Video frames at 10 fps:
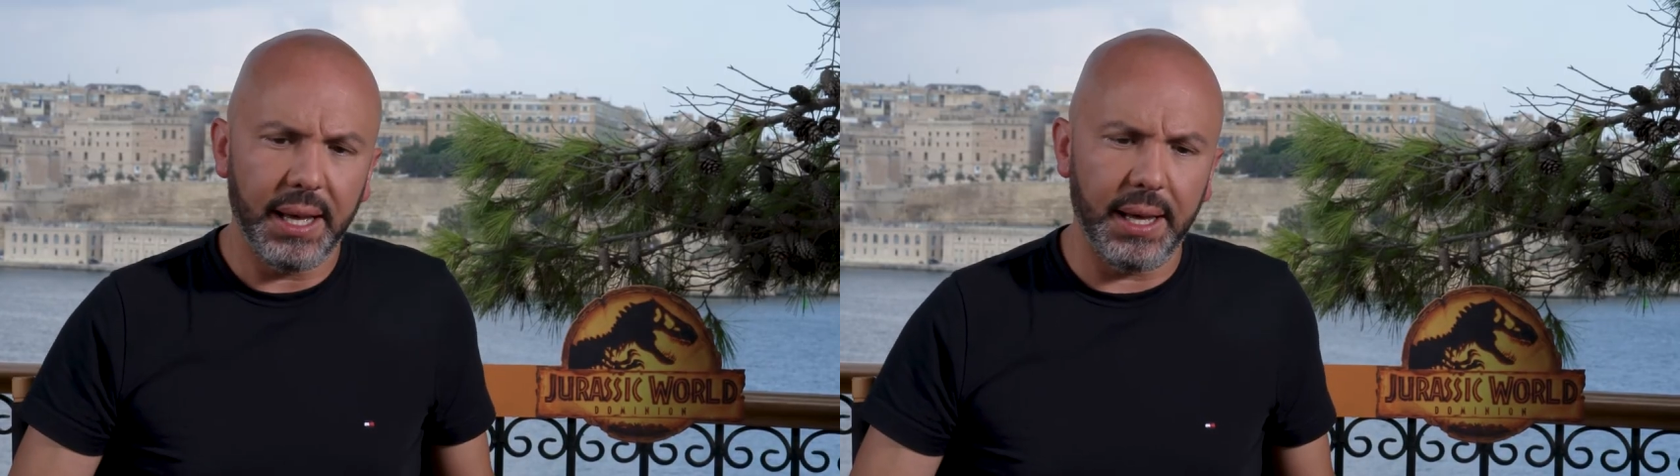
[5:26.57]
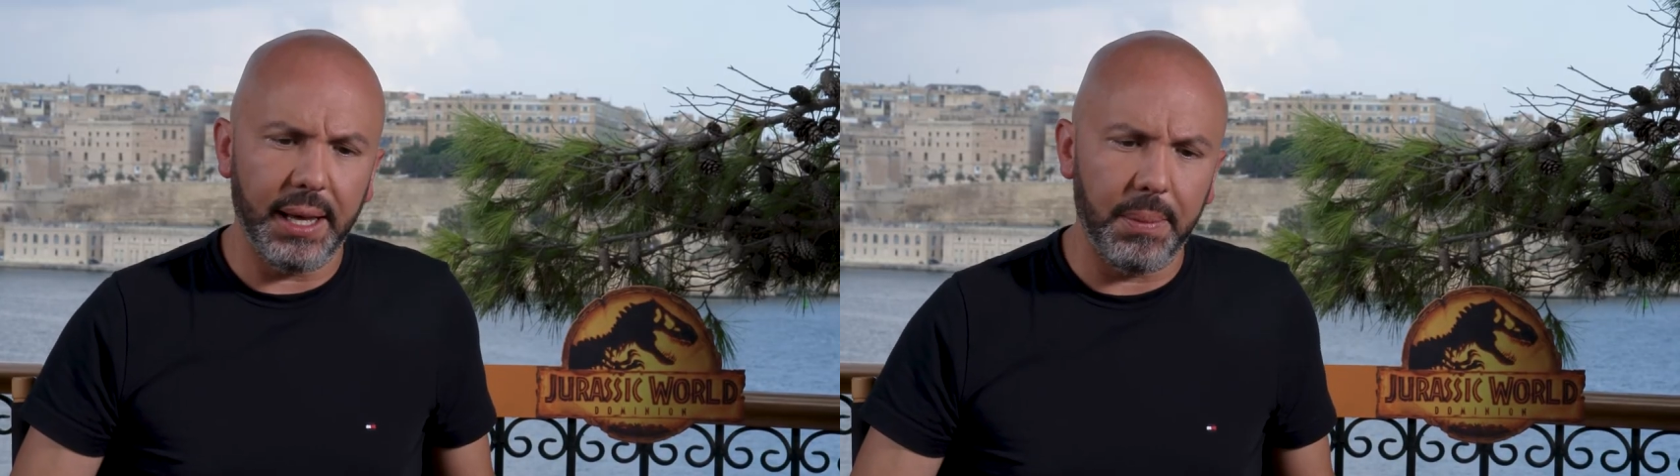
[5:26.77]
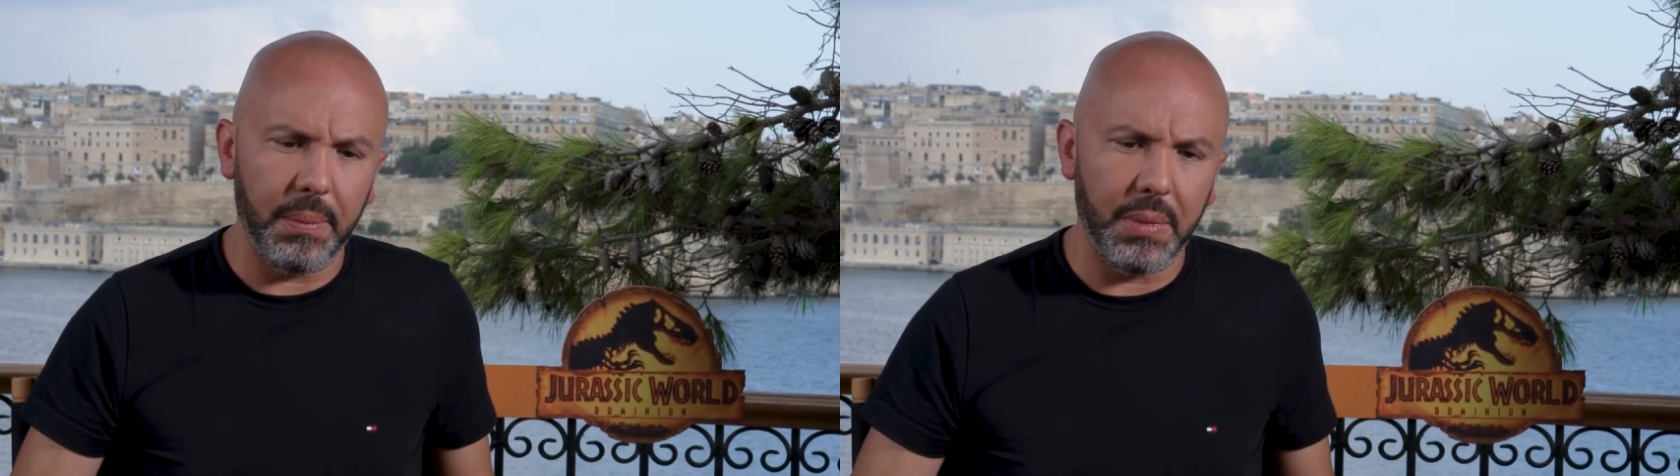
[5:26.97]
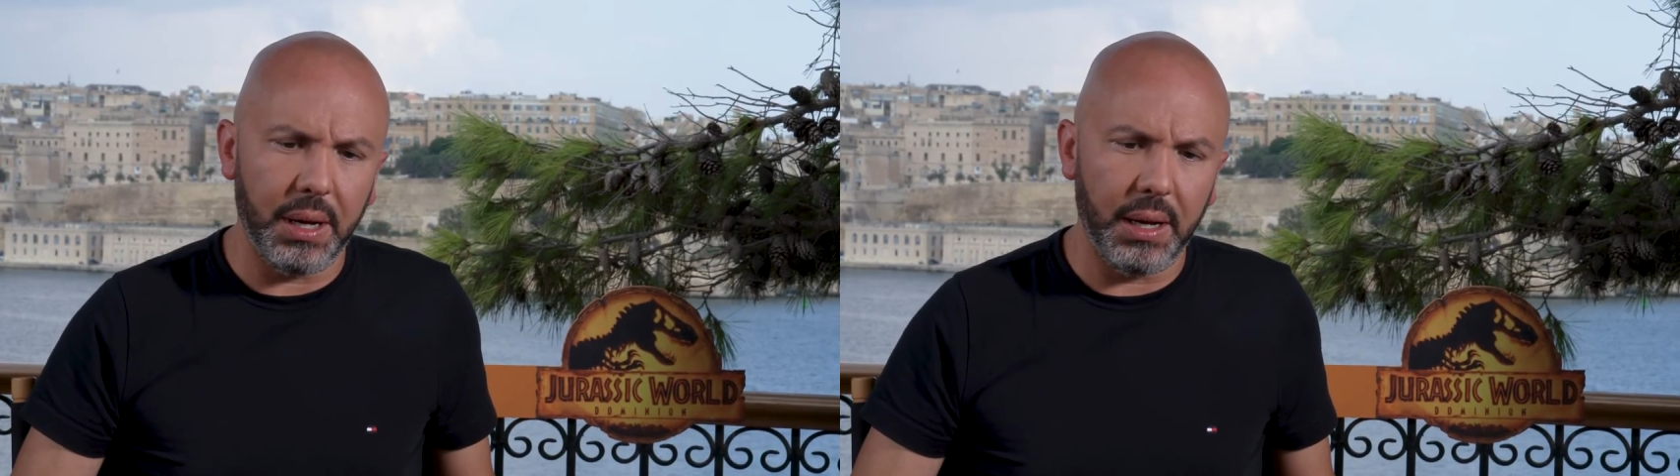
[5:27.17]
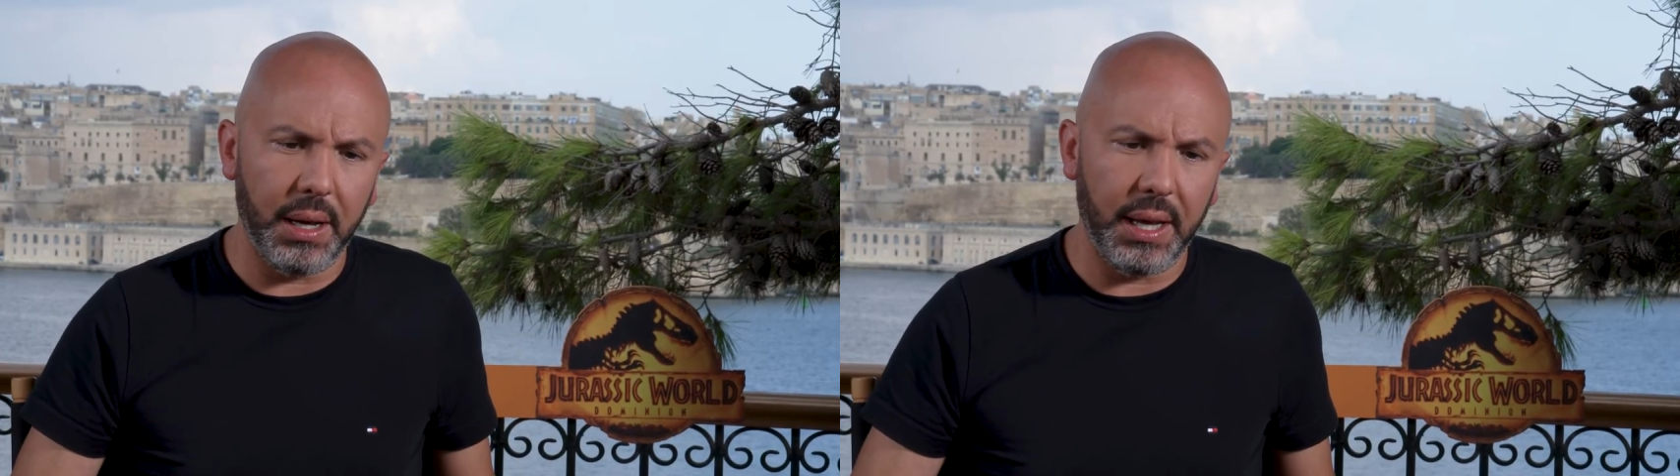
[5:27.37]
um,
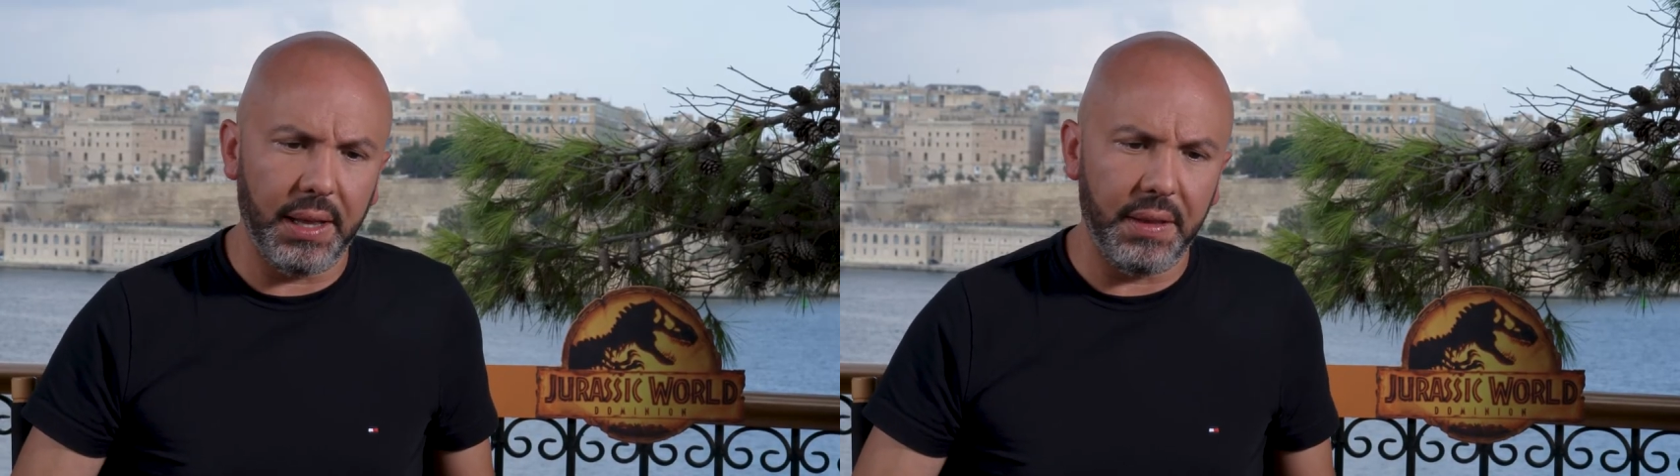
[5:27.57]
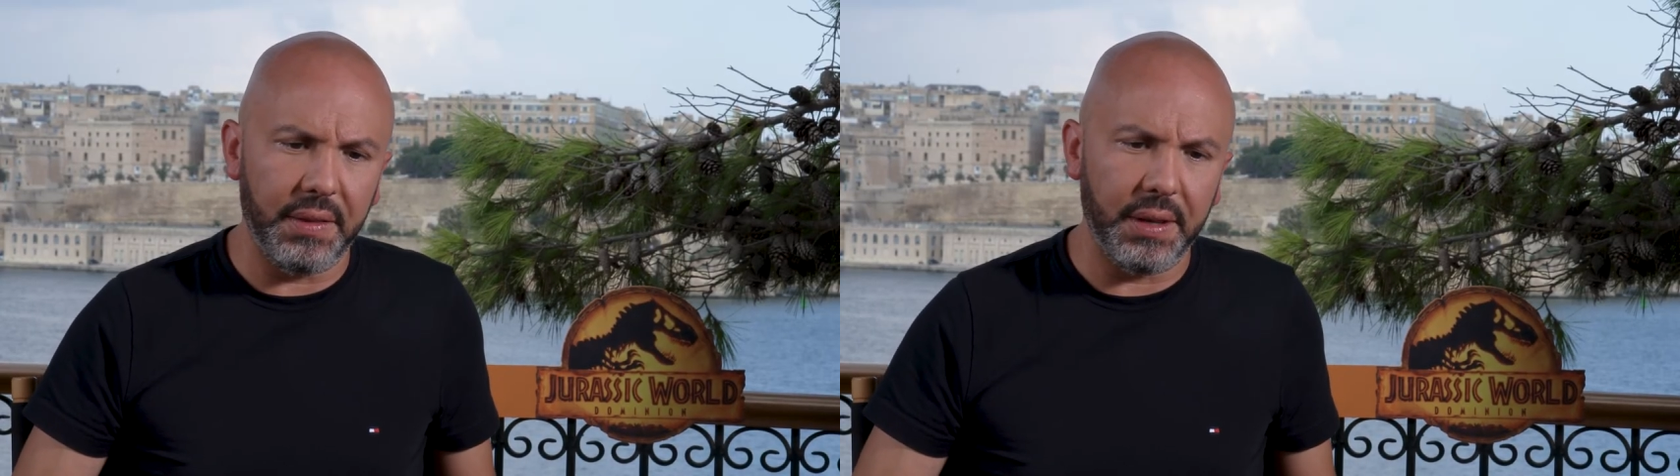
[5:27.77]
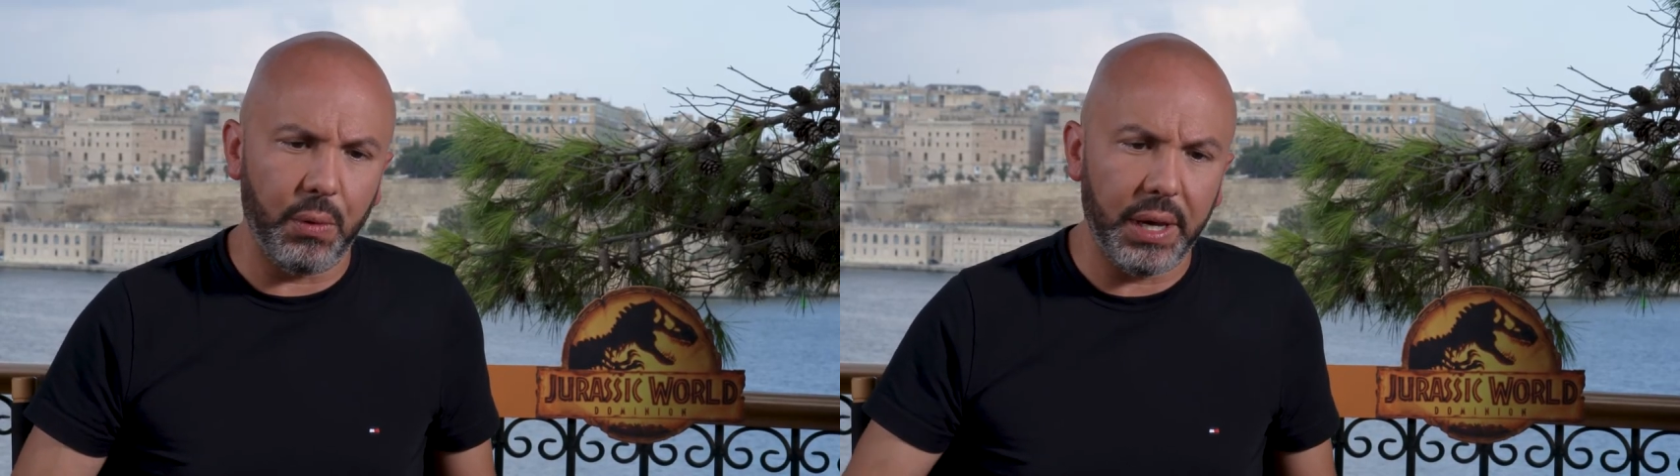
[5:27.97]
uh, and uh,